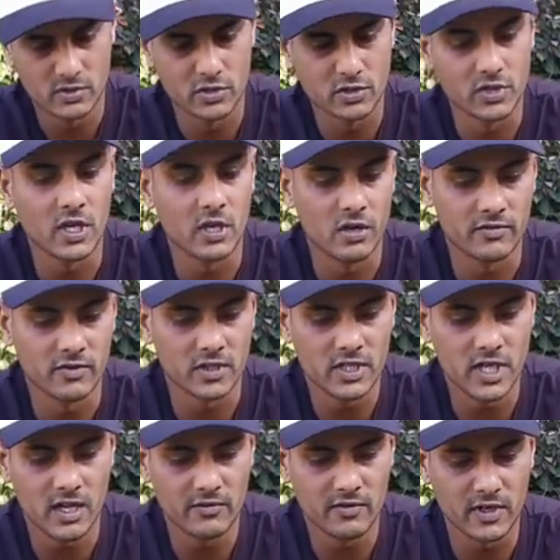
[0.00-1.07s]
squid you get off the
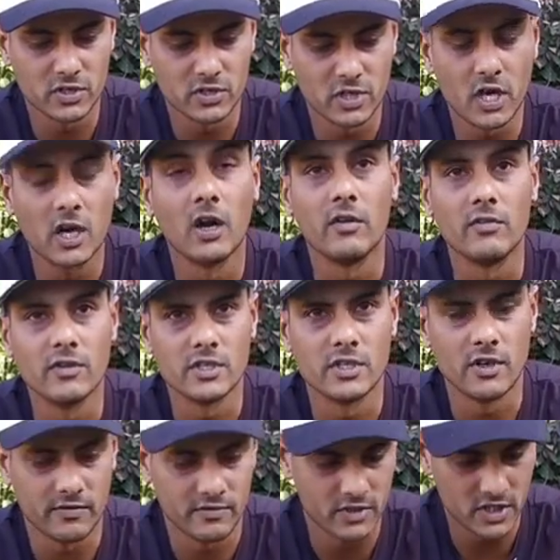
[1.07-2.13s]
shelf, and chaka
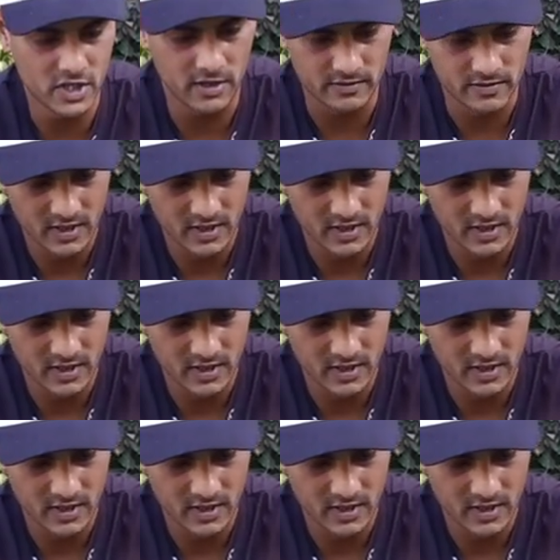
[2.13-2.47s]
obviously off the shelf.